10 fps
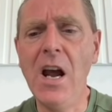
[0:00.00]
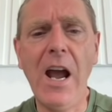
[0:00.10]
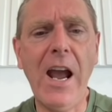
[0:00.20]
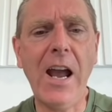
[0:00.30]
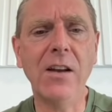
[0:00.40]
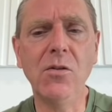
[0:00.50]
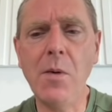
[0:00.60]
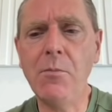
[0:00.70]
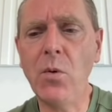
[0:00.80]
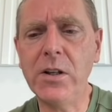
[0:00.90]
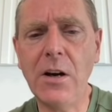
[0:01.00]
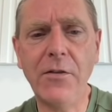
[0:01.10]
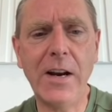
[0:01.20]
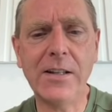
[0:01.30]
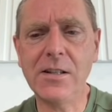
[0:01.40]
And remember, watch out
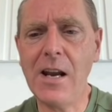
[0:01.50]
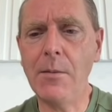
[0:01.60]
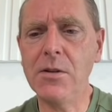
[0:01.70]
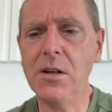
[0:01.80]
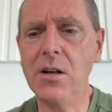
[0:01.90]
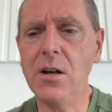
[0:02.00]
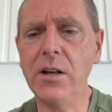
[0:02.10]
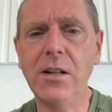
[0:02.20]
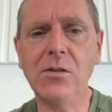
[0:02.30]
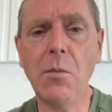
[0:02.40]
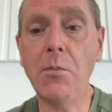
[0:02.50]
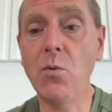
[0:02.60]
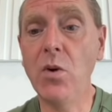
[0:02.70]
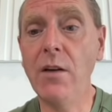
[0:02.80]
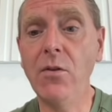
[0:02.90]
for nice scammers in the contest. Remember,
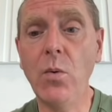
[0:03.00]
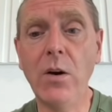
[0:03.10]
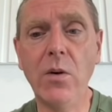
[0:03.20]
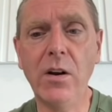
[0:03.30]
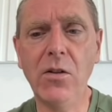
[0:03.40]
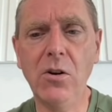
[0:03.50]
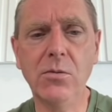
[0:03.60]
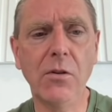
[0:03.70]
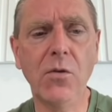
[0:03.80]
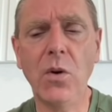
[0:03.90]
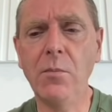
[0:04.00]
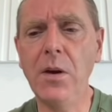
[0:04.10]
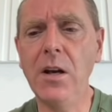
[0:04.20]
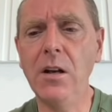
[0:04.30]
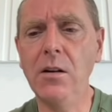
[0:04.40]
we're giving away one Ethereum. So if you want to
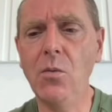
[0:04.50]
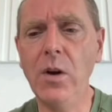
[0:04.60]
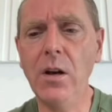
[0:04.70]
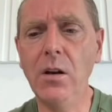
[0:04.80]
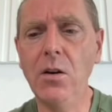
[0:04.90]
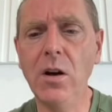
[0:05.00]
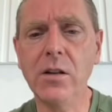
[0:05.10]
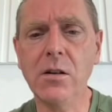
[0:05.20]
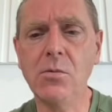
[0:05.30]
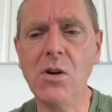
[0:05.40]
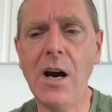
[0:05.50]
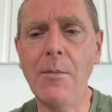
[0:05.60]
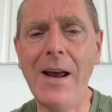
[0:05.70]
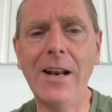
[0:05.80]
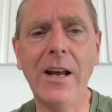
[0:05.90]
be in it to win it, you got to
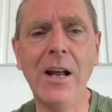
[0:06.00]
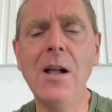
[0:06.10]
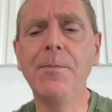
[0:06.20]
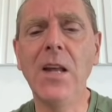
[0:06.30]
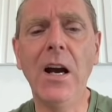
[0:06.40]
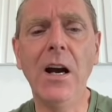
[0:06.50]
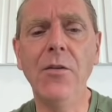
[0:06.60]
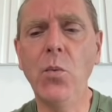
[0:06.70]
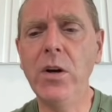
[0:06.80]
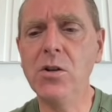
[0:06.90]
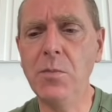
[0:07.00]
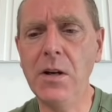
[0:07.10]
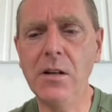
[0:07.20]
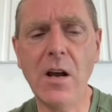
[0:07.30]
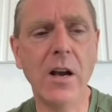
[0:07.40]
subscribe. And like the winner's
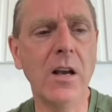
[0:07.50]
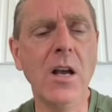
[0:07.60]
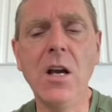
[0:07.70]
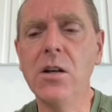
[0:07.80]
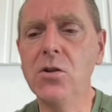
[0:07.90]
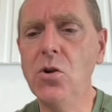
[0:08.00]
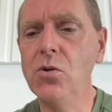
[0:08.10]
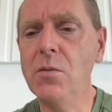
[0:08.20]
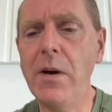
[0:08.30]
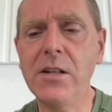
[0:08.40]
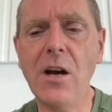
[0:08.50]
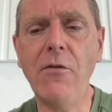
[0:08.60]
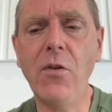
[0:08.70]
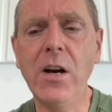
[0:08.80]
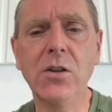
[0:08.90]
being chosen by
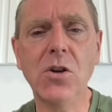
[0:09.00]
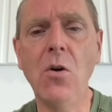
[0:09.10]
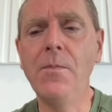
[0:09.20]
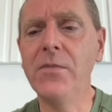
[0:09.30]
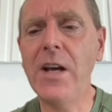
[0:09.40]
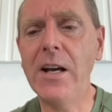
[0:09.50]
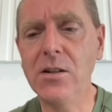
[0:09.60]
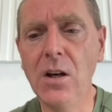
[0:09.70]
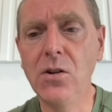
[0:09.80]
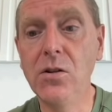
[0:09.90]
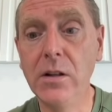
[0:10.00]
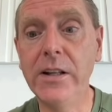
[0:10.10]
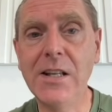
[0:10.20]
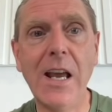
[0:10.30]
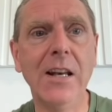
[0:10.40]
software. So guys,
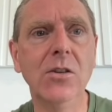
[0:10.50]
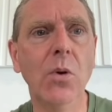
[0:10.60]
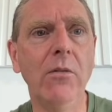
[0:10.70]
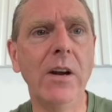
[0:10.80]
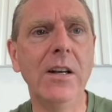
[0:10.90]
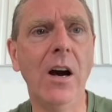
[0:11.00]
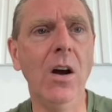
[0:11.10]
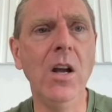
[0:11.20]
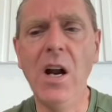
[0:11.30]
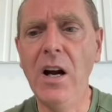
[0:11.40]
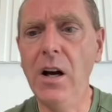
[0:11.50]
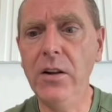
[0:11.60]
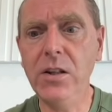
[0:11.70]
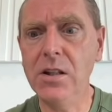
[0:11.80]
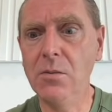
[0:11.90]
let's get into it right now.
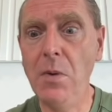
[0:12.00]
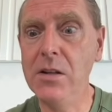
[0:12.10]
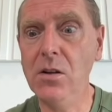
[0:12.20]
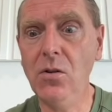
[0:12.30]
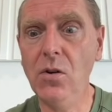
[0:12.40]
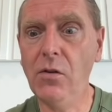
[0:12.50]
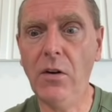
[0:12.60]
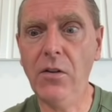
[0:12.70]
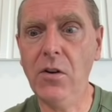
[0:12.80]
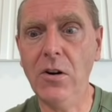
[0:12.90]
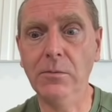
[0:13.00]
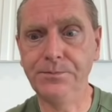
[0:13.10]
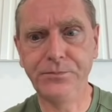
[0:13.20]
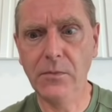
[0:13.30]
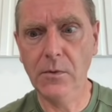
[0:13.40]
This is amazing news for Ethereum.
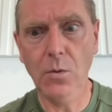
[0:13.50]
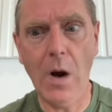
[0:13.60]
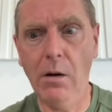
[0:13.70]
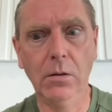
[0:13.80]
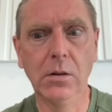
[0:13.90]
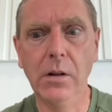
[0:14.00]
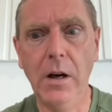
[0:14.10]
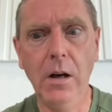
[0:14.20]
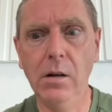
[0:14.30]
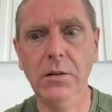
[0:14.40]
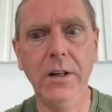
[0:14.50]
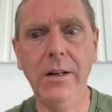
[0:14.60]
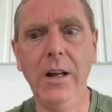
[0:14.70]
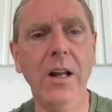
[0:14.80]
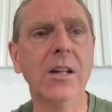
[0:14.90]
Wow.
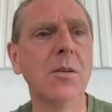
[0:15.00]
It's a